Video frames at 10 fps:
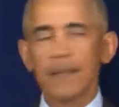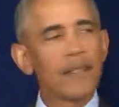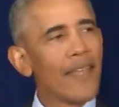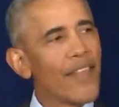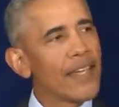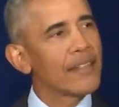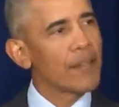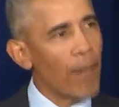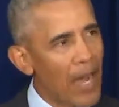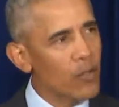and that
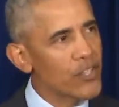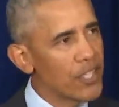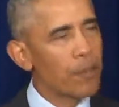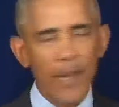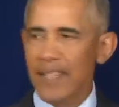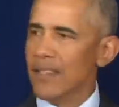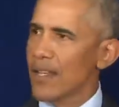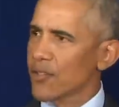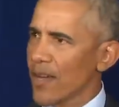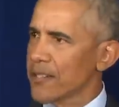democracy depends on
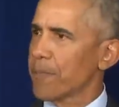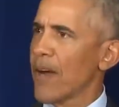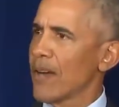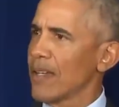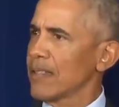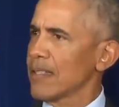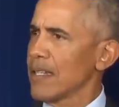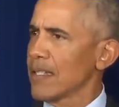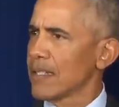transparency and